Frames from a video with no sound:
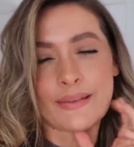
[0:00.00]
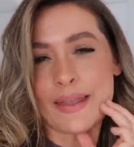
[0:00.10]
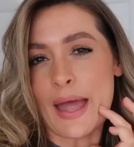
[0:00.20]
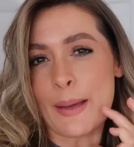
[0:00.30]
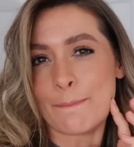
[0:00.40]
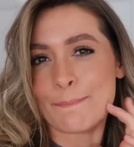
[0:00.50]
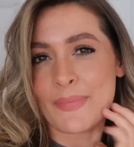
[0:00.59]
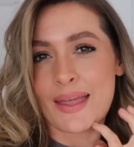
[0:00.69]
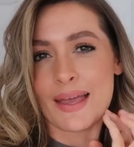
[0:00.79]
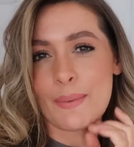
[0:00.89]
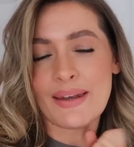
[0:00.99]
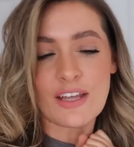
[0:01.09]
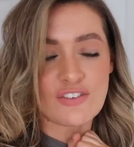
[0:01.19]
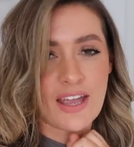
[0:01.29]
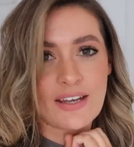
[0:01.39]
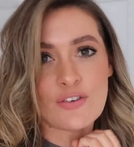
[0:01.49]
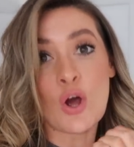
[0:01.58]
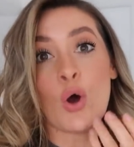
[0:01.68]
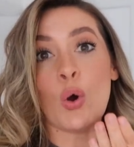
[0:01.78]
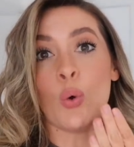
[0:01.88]
So yeah, I'm gonna get
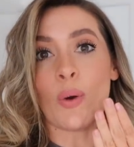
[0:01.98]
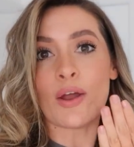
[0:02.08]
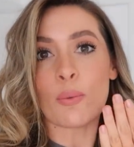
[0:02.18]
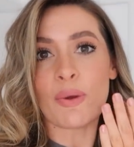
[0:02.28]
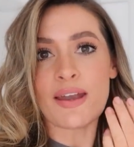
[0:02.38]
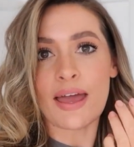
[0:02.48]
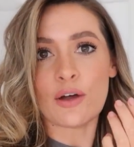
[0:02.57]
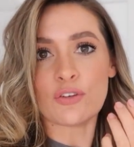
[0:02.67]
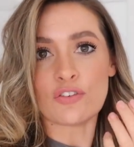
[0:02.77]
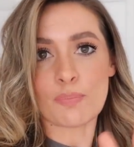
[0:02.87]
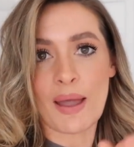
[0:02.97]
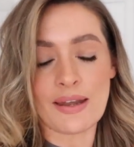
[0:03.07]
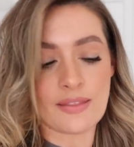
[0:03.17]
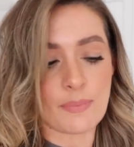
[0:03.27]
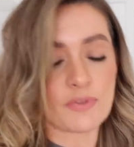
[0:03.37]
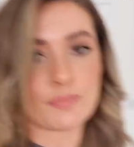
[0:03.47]
changed. Oh, and on my nails, I just painted them